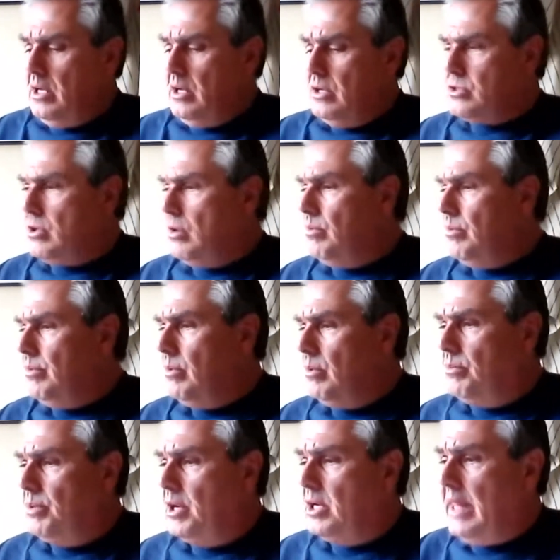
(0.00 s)
so
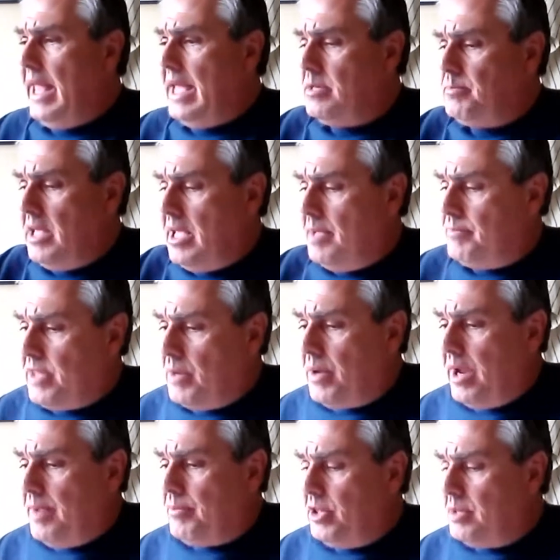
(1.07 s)
we're glad to be able that we're
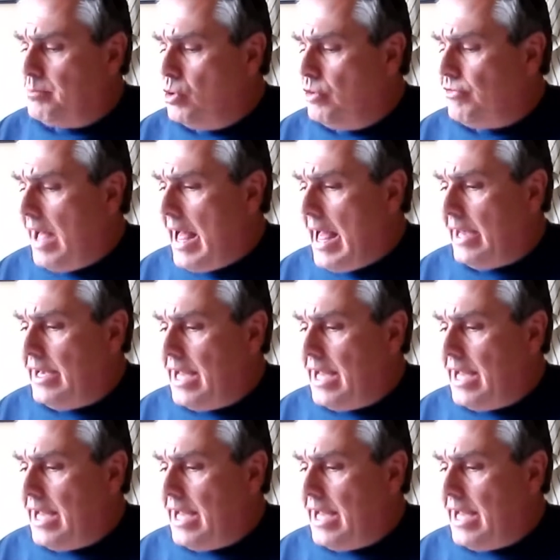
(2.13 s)
able to move on.